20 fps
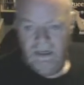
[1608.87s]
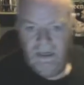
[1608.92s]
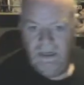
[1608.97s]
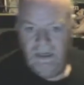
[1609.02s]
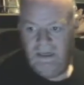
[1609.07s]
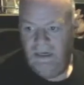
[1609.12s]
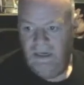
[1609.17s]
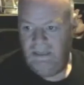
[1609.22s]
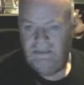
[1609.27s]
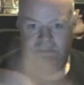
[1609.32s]

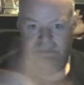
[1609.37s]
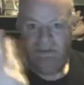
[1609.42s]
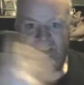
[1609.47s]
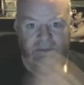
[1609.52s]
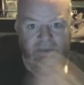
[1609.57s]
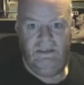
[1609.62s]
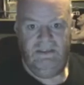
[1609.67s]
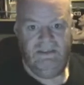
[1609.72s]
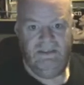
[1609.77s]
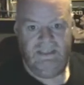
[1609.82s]
As Mr.
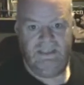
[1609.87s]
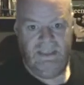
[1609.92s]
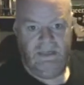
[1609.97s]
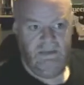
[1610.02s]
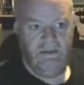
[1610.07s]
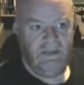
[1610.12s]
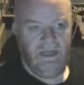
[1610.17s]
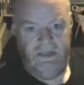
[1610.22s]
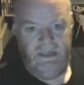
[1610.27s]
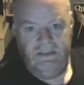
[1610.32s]
Metal's now
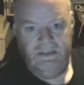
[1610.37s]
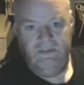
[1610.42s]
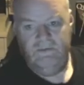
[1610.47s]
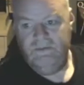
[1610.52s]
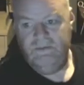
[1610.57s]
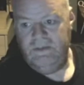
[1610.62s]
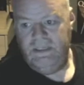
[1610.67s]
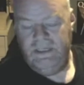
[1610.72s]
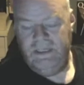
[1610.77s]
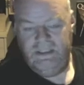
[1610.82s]
kind of
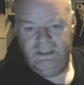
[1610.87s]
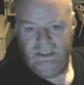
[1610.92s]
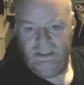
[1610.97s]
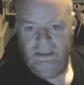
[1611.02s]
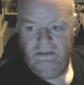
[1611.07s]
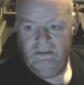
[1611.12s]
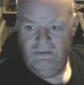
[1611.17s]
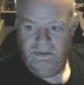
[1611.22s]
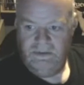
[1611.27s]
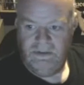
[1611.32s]
get his
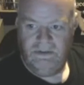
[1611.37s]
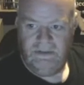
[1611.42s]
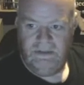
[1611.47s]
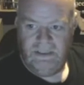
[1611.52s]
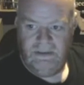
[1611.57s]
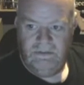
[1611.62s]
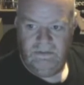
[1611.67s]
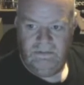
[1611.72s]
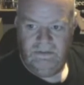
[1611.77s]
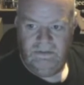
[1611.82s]
channel sorted
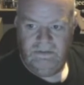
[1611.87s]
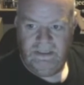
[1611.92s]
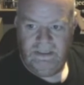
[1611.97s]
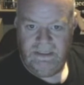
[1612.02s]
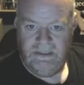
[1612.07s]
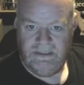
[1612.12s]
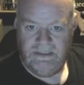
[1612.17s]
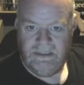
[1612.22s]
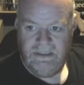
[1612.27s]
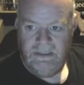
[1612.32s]
out and everything
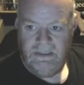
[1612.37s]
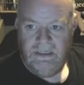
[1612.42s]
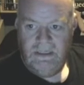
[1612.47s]
else.